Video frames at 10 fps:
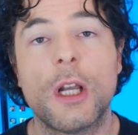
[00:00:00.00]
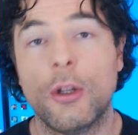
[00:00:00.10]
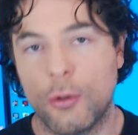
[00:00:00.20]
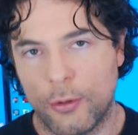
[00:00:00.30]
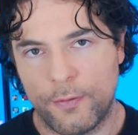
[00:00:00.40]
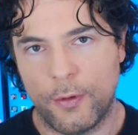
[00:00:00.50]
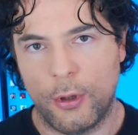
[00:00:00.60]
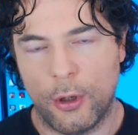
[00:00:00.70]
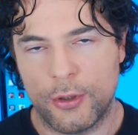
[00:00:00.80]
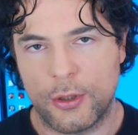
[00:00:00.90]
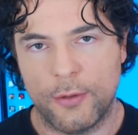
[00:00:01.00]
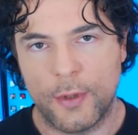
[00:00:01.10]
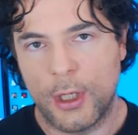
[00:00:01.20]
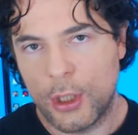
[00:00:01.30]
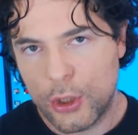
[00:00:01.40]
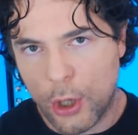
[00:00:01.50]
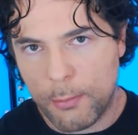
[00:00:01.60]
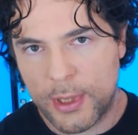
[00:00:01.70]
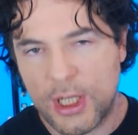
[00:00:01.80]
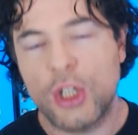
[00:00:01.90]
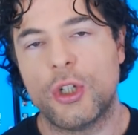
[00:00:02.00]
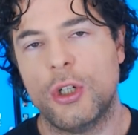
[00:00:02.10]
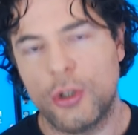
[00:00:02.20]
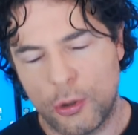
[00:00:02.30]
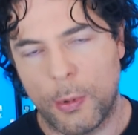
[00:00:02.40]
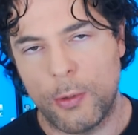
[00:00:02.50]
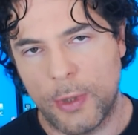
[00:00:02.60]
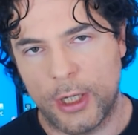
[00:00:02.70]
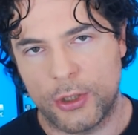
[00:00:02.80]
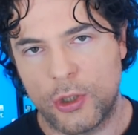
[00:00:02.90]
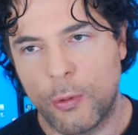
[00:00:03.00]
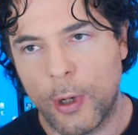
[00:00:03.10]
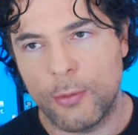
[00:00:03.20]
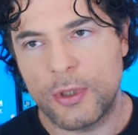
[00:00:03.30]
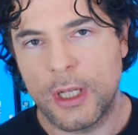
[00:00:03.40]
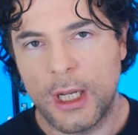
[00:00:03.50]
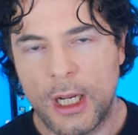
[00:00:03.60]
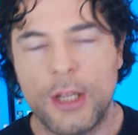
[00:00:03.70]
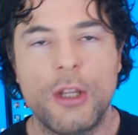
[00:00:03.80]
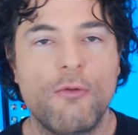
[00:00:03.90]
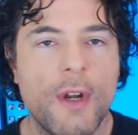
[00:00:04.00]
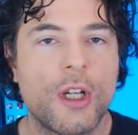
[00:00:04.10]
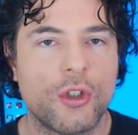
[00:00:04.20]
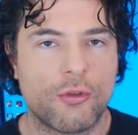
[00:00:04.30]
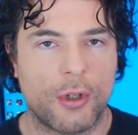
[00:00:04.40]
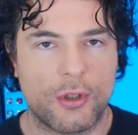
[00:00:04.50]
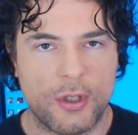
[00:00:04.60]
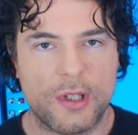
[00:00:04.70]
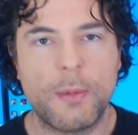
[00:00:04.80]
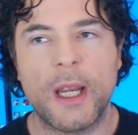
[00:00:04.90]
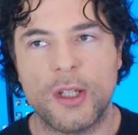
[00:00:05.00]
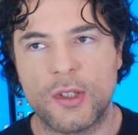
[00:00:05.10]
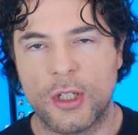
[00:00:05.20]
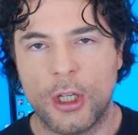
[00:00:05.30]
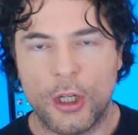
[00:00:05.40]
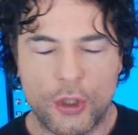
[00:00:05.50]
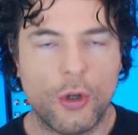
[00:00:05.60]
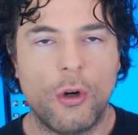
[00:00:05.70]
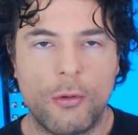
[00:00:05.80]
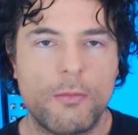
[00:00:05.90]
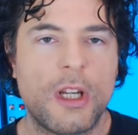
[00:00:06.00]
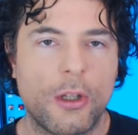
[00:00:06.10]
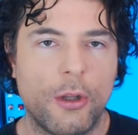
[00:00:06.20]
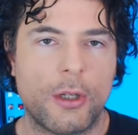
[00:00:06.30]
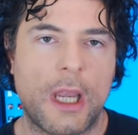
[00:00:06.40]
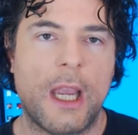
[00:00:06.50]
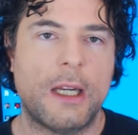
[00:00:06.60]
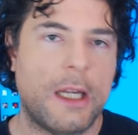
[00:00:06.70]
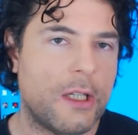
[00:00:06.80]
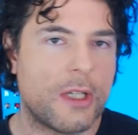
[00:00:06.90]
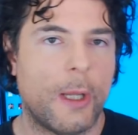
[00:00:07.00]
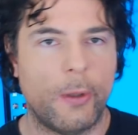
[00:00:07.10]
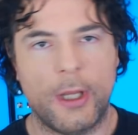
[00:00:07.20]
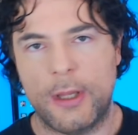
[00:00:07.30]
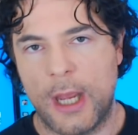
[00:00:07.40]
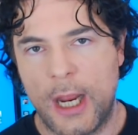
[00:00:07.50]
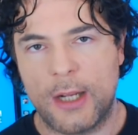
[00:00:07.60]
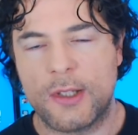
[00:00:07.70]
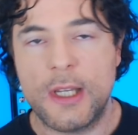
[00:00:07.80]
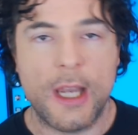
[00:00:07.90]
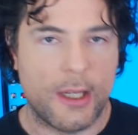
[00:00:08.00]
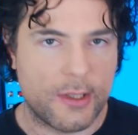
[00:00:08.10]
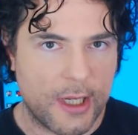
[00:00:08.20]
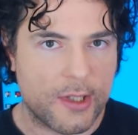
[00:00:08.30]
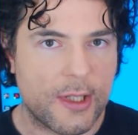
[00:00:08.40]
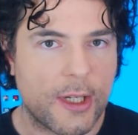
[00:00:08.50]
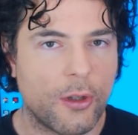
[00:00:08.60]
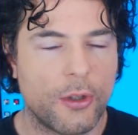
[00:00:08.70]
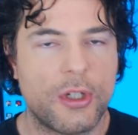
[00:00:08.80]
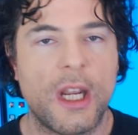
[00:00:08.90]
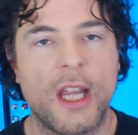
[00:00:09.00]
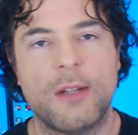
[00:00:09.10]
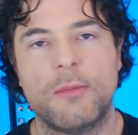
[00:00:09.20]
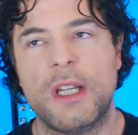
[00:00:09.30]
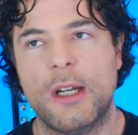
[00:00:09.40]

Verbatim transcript: an awful lot of competition, quote unquote, in the reconstruction space. Sure, we can look at Intel and their XESS technology, AMD and